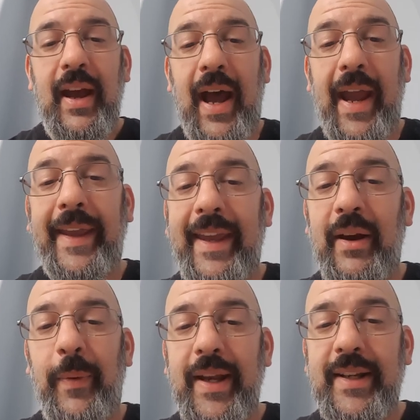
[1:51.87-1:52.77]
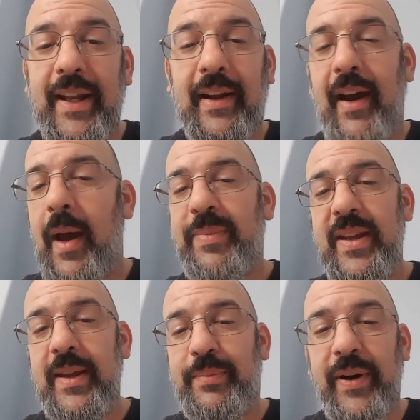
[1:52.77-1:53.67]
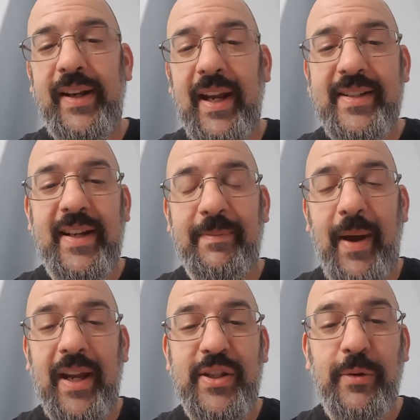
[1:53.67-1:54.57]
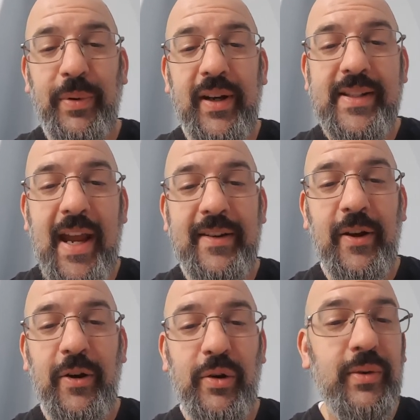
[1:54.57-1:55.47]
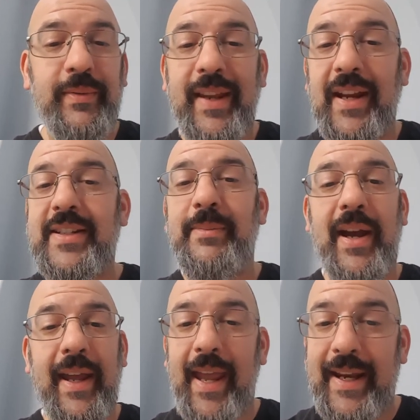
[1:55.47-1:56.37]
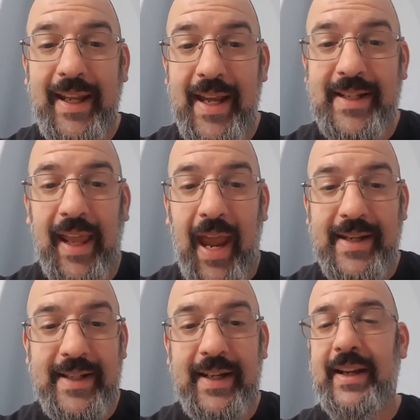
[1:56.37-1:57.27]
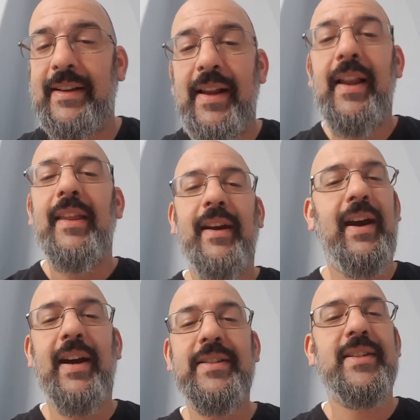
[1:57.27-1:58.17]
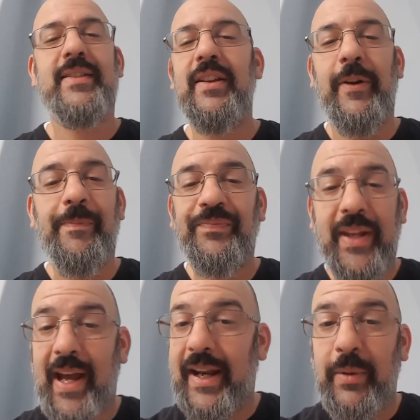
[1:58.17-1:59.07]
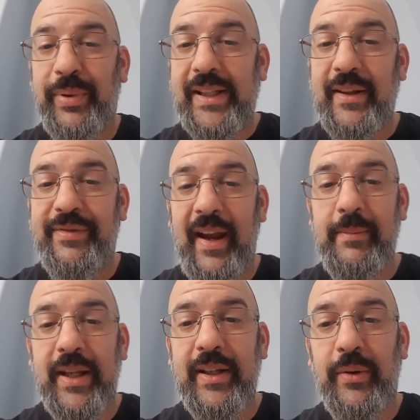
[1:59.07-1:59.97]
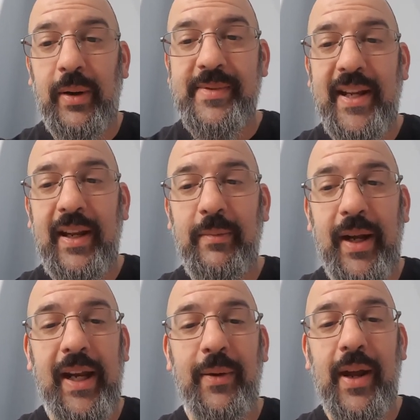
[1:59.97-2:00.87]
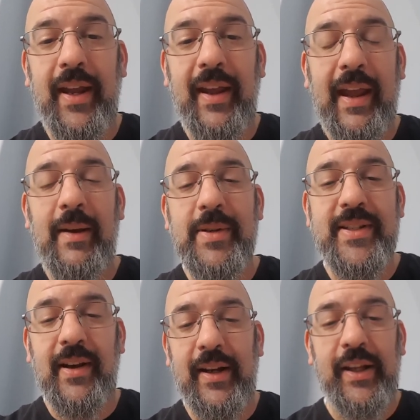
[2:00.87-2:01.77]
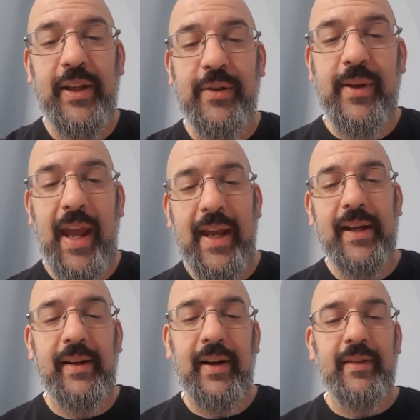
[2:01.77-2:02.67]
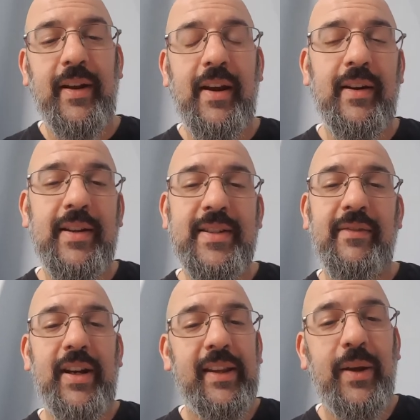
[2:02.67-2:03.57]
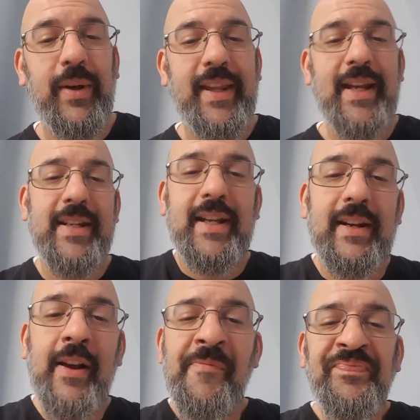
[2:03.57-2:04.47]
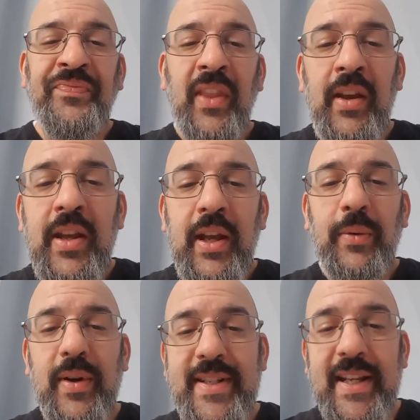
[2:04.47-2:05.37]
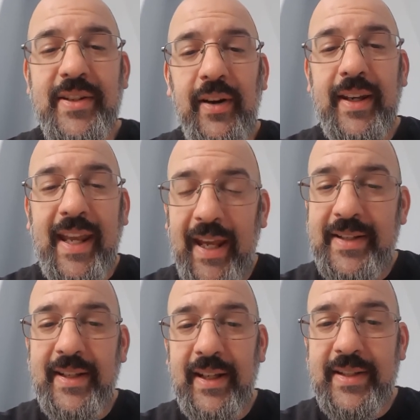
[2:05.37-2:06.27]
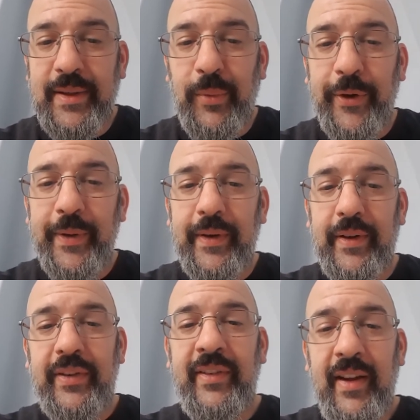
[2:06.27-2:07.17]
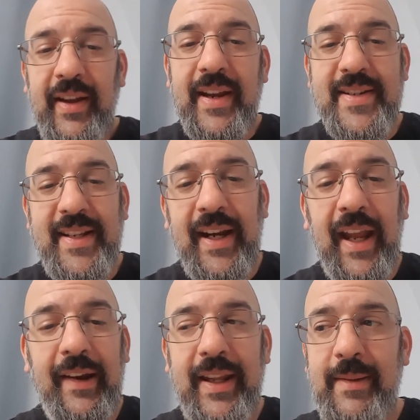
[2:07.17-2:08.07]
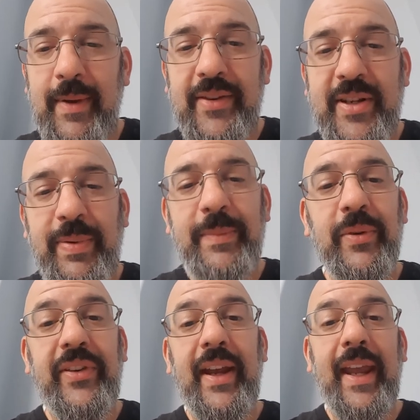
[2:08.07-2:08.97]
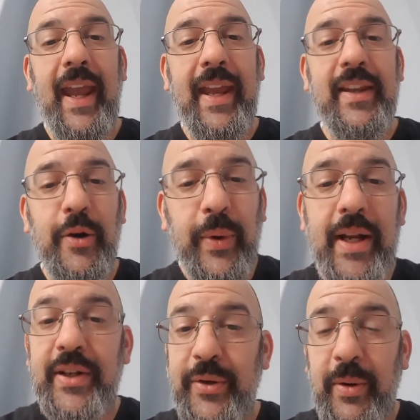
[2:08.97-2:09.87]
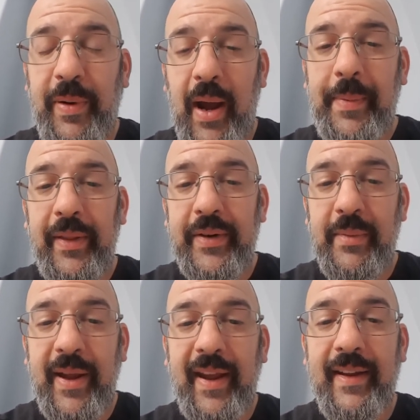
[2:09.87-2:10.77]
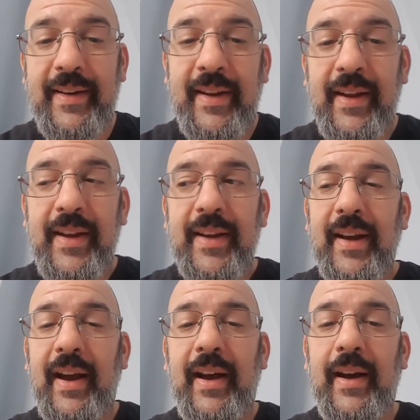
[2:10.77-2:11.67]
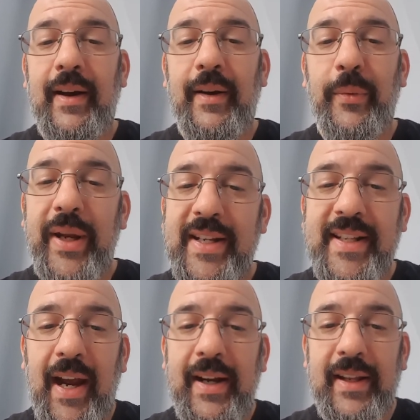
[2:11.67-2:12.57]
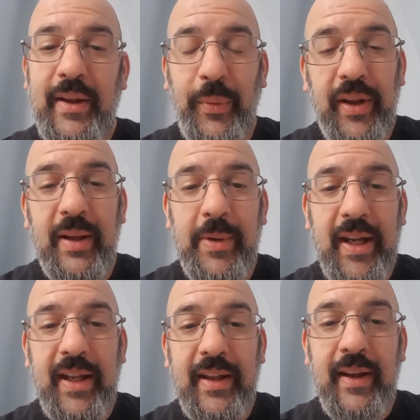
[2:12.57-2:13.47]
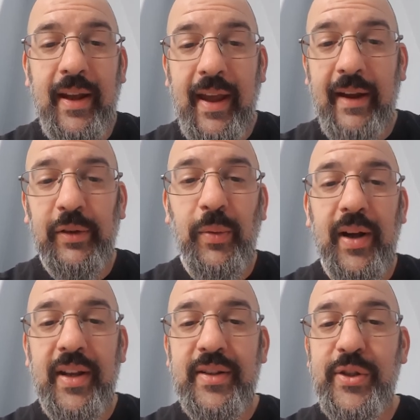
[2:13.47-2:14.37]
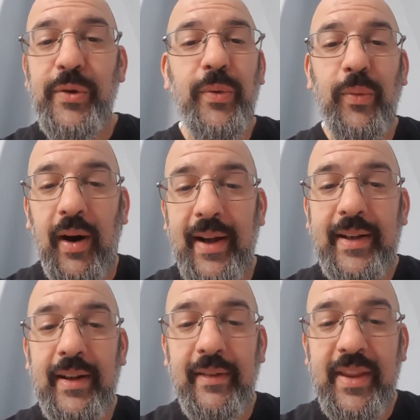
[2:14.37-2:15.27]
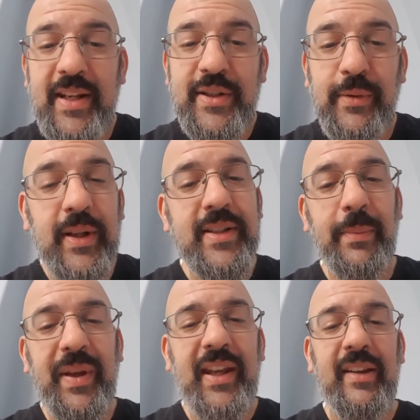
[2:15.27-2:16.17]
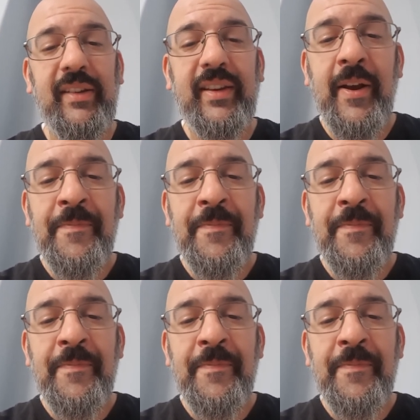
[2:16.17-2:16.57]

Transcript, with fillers: I can't wait to get a copy, put it next to my Super Nintendo, next to my NES Classic. Uh, just, you know, gotta complete the family, you know what I'm saying? But anyway, Amazon in the UK and in areas, evidently what they did was they started canceling some orders and sending out emails to people saying, hey, you know what, due to popular demand, uh, we decided that we're limiting everyone to one of these units apiece